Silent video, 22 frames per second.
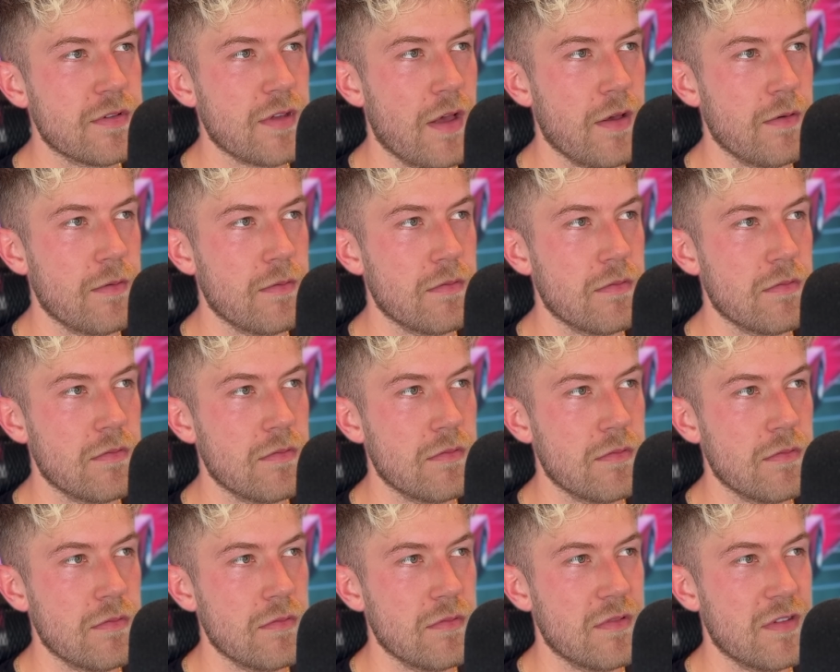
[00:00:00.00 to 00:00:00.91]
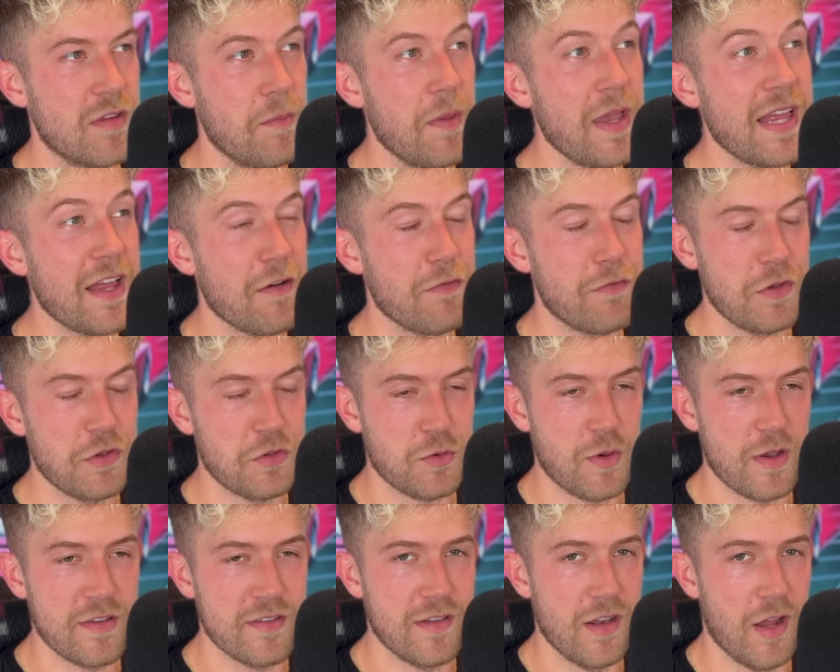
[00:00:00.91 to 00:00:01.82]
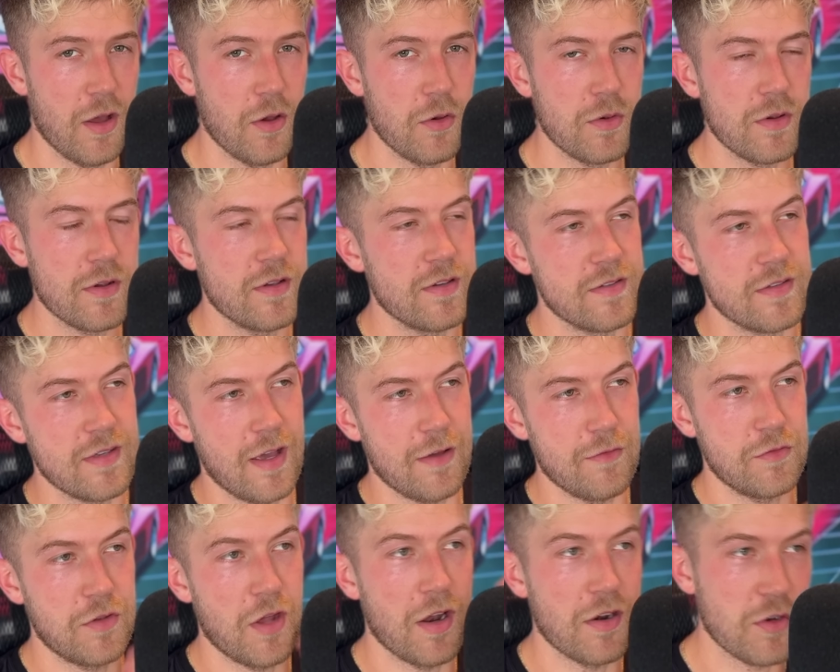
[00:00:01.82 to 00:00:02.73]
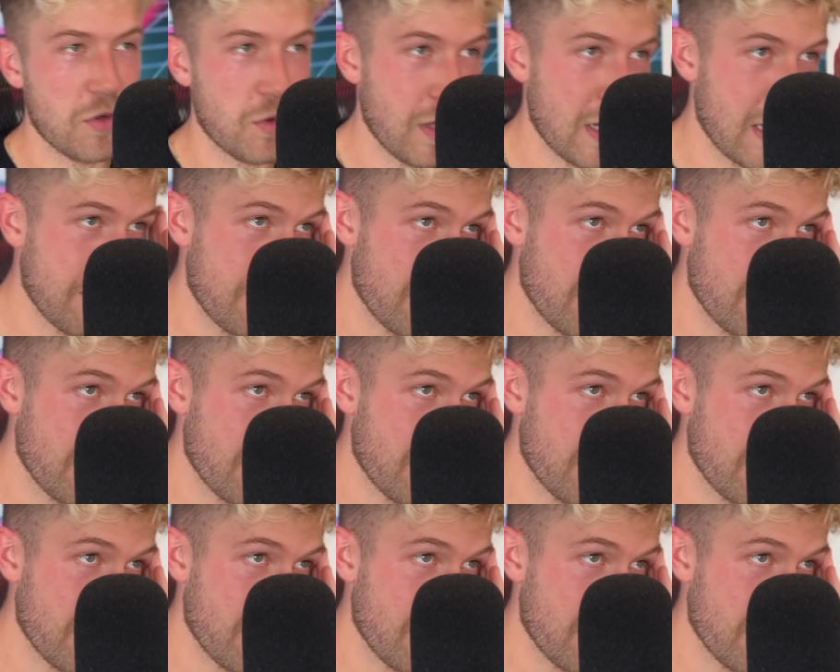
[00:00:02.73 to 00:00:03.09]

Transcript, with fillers: So to me, that feels quite slow because I've done quicker